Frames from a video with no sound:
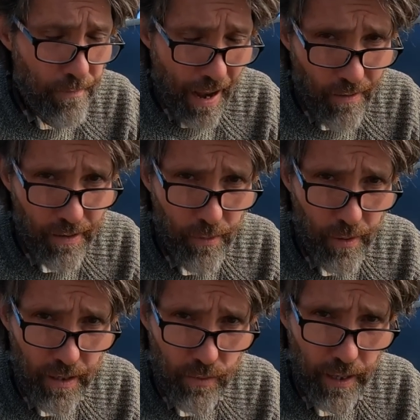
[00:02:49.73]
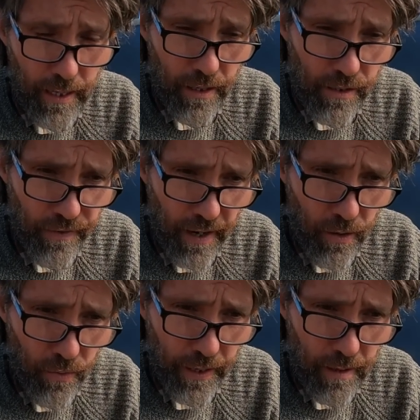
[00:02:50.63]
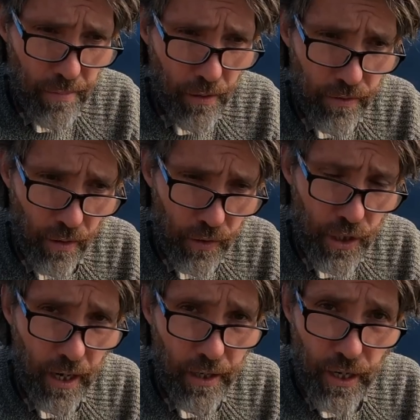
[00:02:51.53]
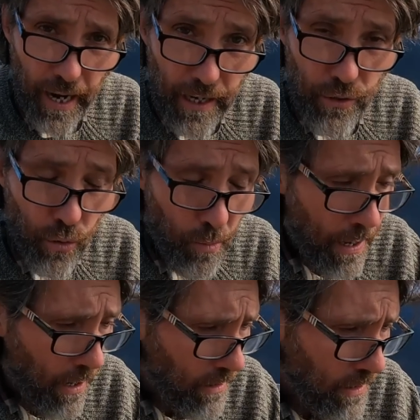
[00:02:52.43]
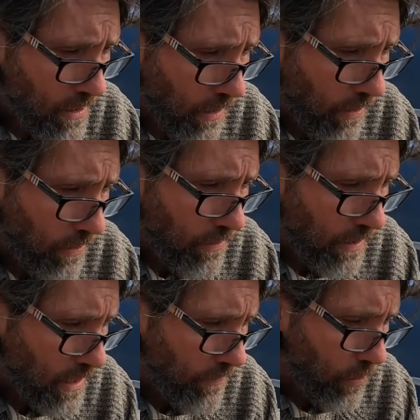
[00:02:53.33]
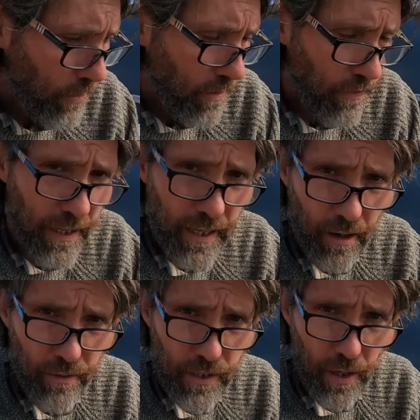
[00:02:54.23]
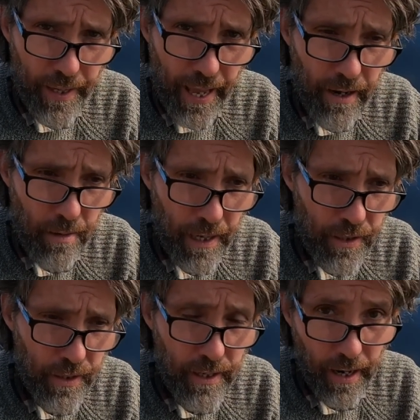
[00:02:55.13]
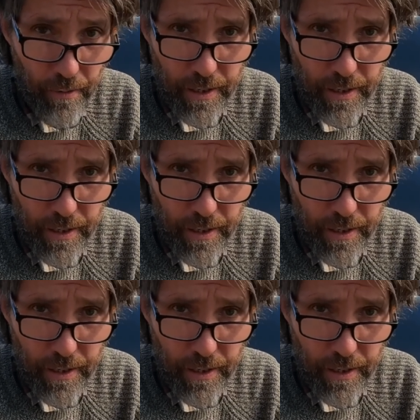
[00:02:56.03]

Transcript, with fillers: Apparently, when these regulators fail, they can both not charge and draw power. So let's have a look if any current's going out of the battery at